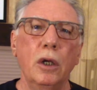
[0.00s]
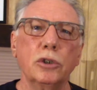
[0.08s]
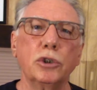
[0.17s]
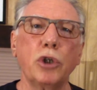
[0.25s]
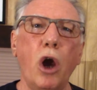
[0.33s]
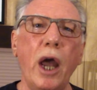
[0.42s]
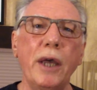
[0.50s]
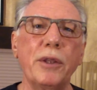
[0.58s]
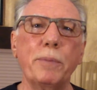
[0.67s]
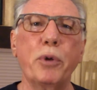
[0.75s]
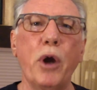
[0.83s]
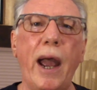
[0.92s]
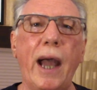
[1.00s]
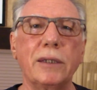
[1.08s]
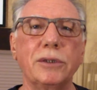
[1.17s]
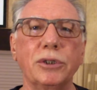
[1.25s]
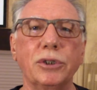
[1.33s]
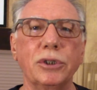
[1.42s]
Try the
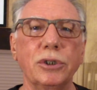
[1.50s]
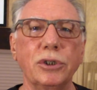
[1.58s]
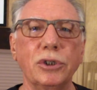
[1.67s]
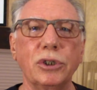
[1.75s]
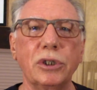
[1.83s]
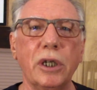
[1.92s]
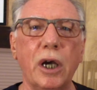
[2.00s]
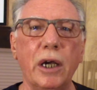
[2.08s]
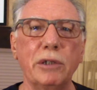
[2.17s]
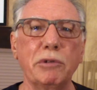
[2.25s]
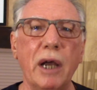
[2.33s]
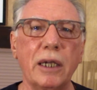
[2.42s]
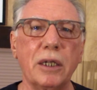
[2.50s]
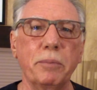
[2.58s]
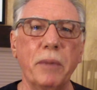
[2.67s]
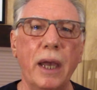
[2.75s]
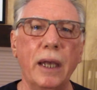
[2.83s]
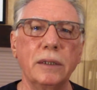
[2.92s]
practices that I
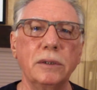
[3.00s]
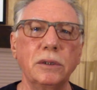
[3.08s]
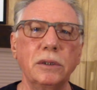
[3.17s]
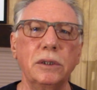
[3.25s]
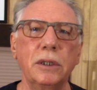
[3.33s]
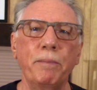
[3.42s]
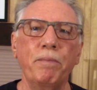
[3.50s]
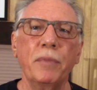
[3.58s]
recommend